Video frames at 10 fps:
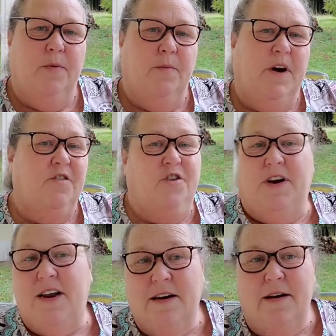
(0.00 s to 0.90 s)
because she
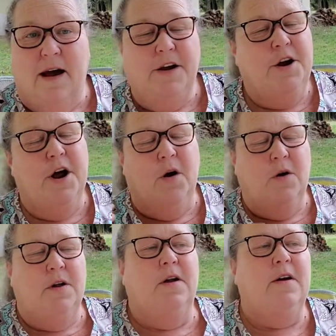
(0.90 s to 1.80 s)
didn't,
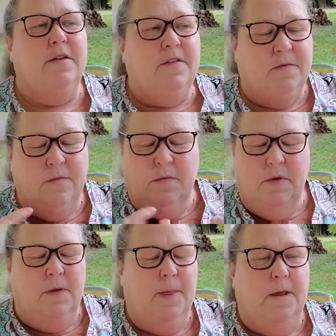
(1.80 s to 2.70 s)
it's
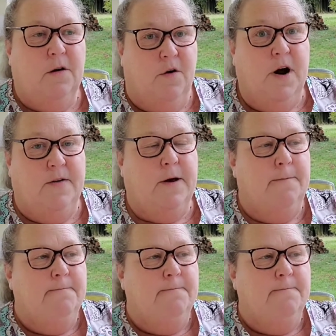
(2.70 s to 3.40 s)
crazy.